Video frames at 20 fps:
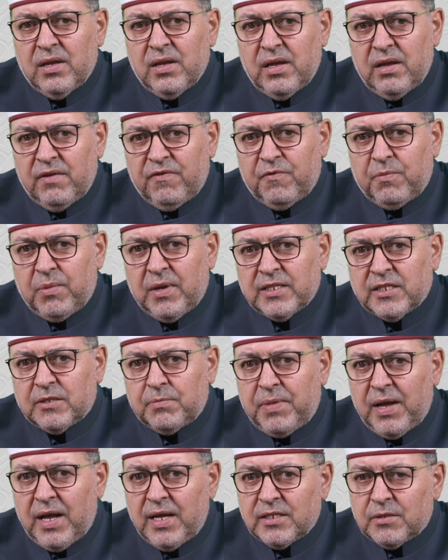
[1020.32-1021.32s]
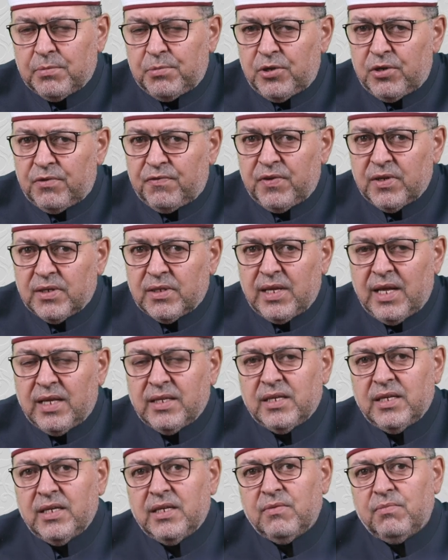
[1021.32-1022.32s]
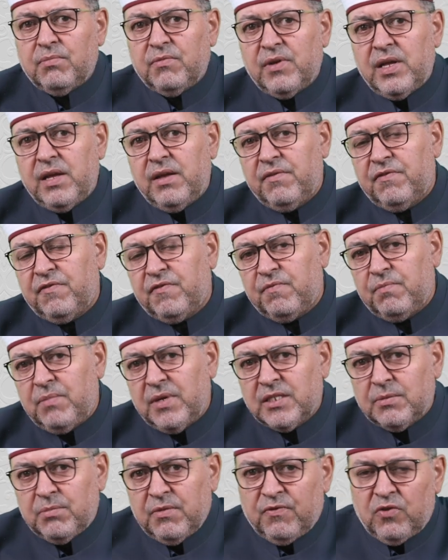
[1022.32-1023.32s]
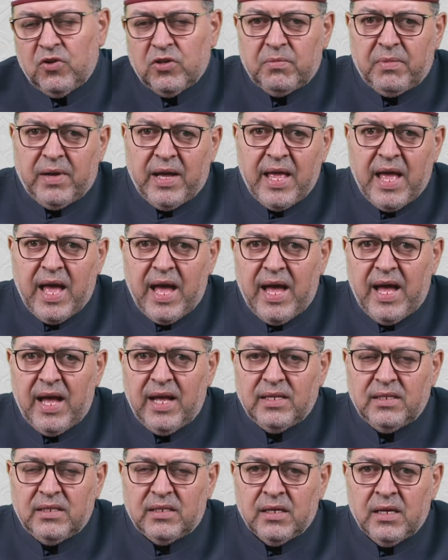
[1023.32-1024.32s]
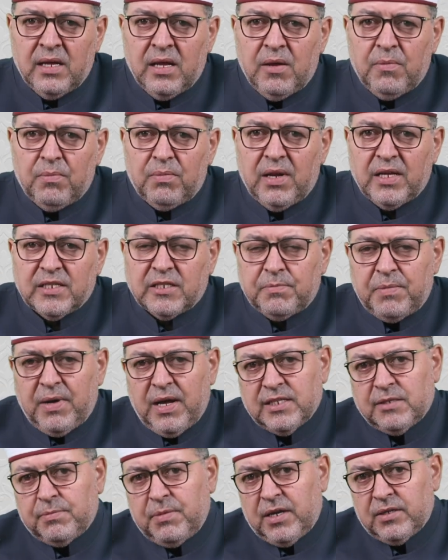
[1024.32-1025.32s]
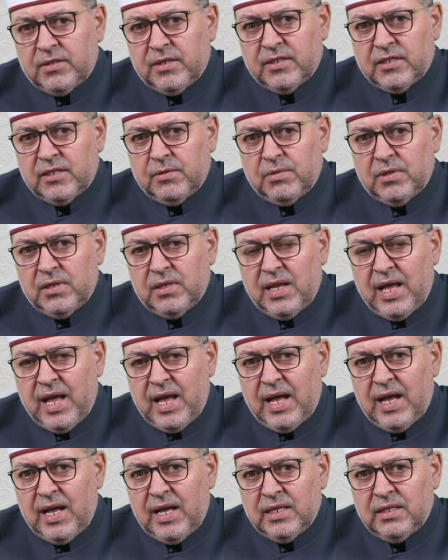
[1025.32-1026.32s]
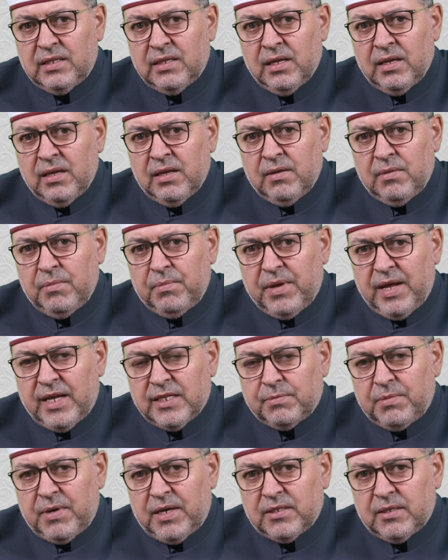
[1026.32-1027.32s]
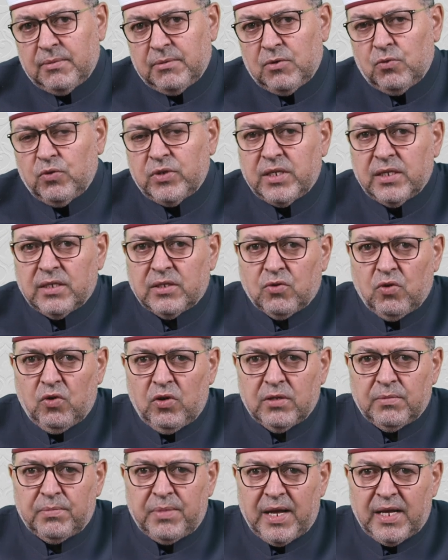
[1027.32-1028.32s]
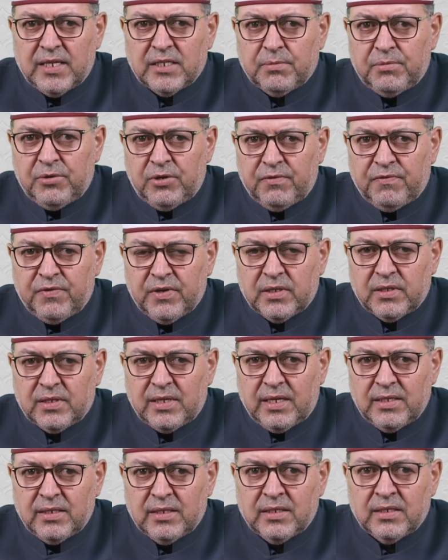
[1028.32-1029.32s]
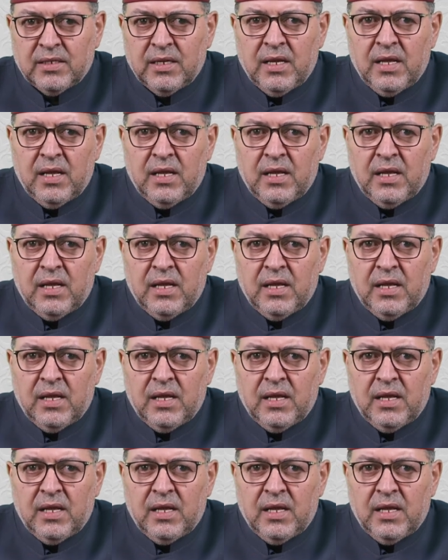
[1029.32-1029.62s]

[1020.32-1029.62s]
if plus past perfect, and here if must be followed by had plus past participle. Had past participle, which is called past perfect tense.